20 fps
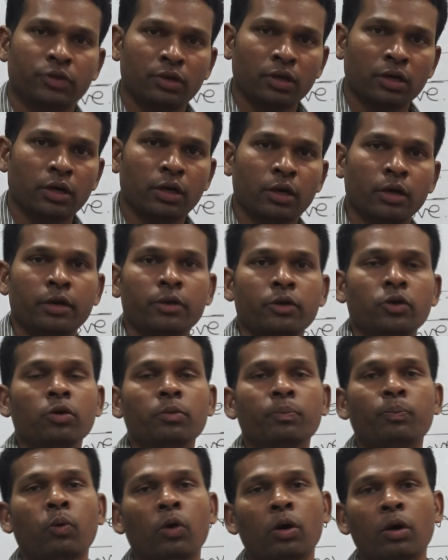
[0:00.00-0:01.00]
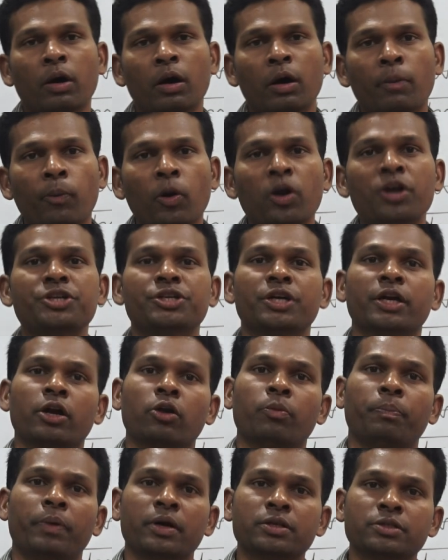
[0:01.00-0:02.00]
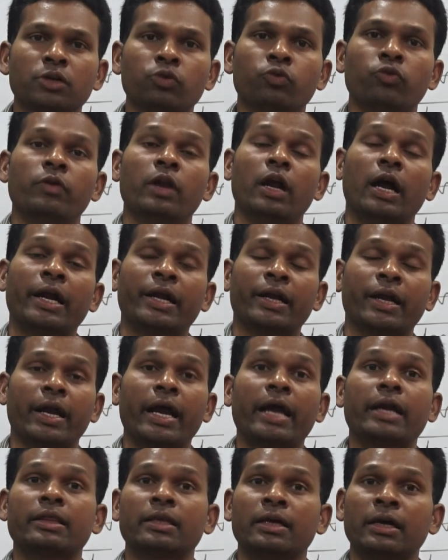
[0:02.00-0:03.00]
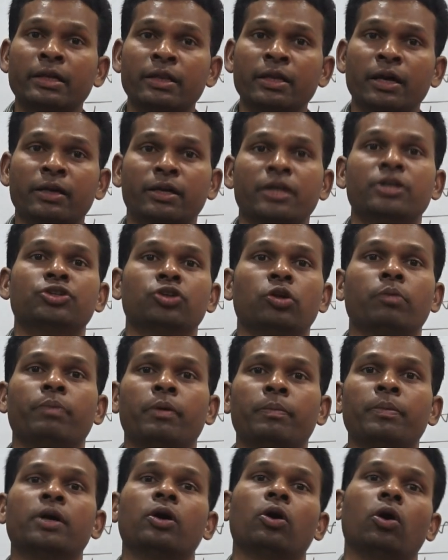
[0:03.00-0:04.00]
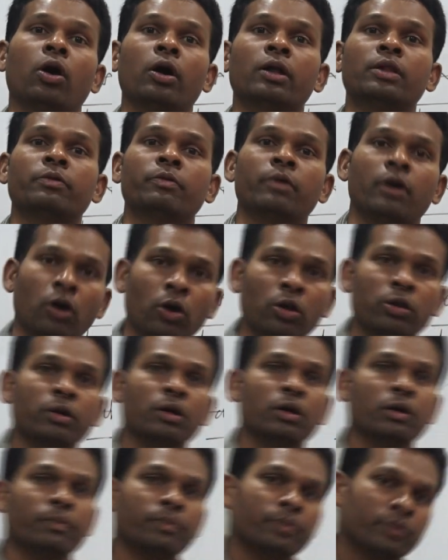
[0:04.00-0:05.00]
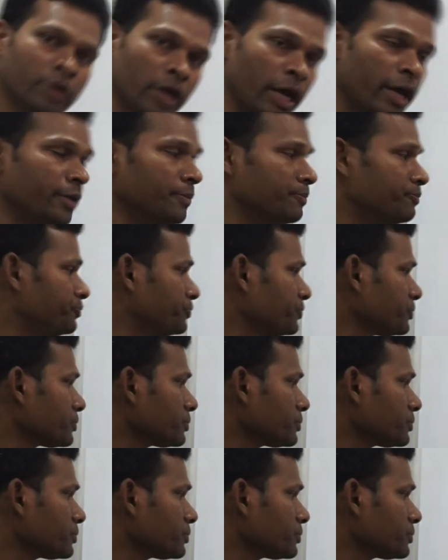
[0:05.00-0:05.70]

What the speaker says: a politician kind of person who will attract the attention of public all the time.